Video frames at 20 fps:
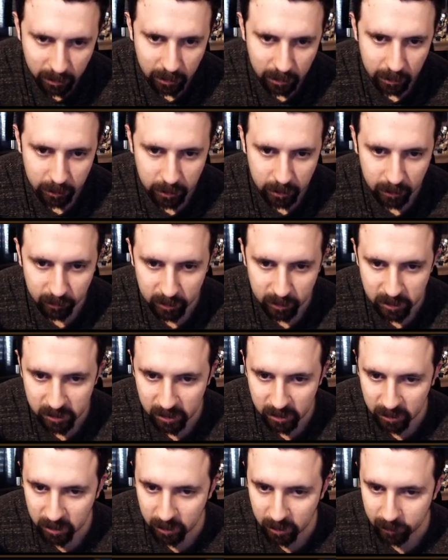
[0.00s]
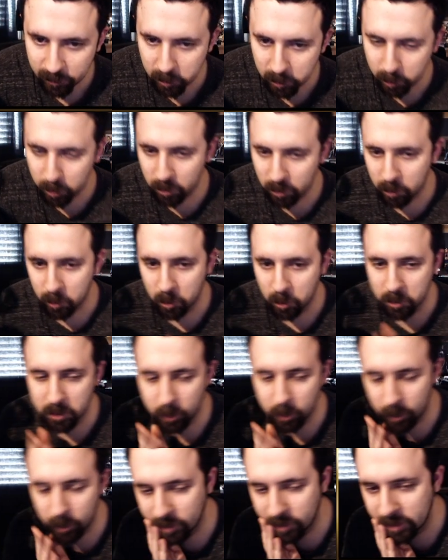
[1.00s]
You definitely stock up. If you pull
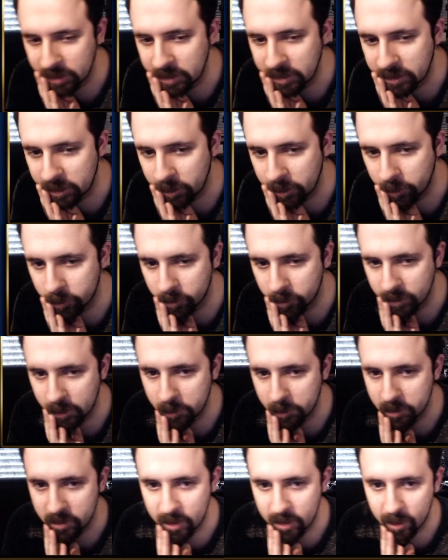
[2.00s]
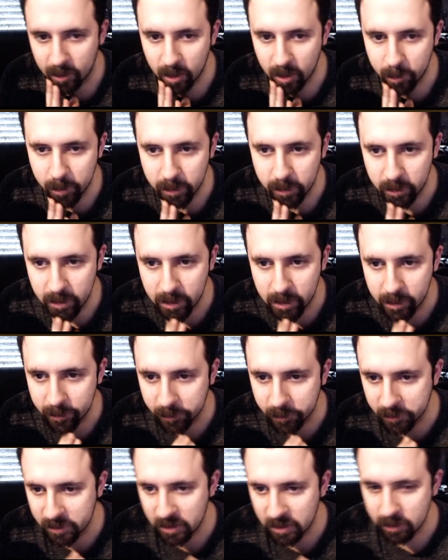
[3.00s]
multiples of these characters, I would stock up on a lot of other
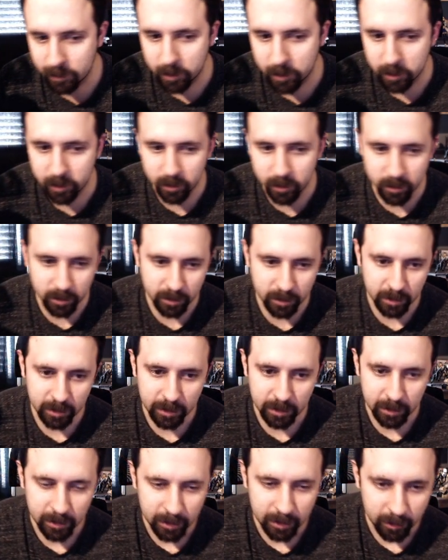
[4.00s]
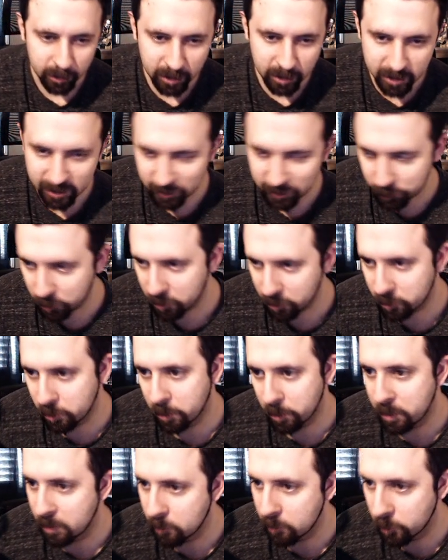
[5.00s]
TMRs. Because it's worth
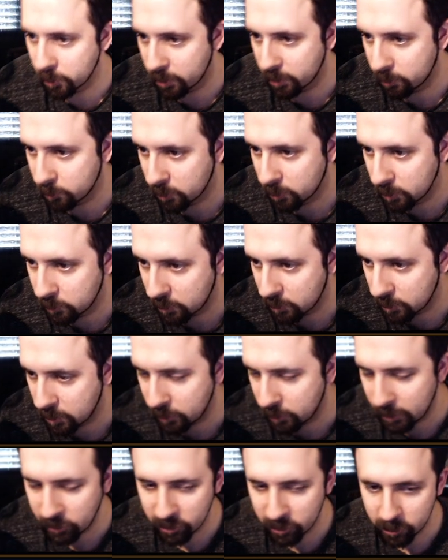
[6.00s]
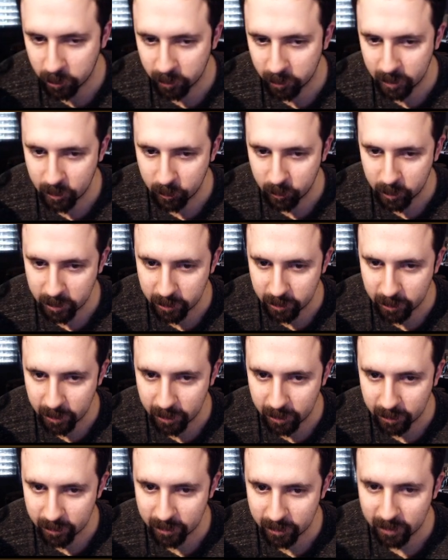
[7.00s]
quipping more than... And, actually, no, never mind, you
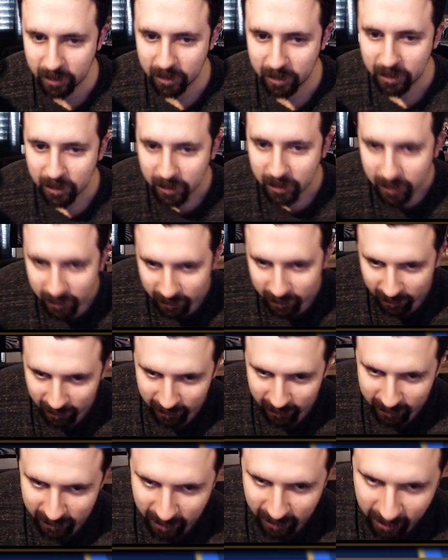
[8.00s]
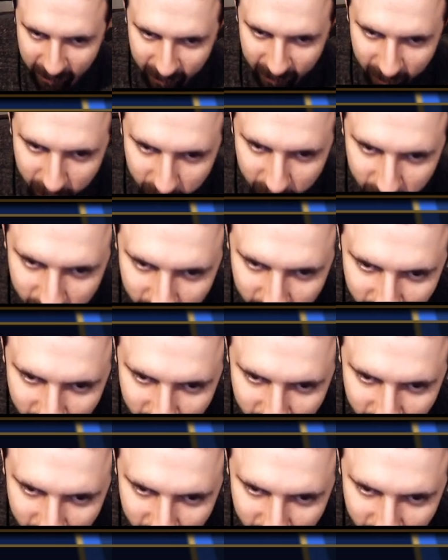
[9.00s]
can't. Can't stack them.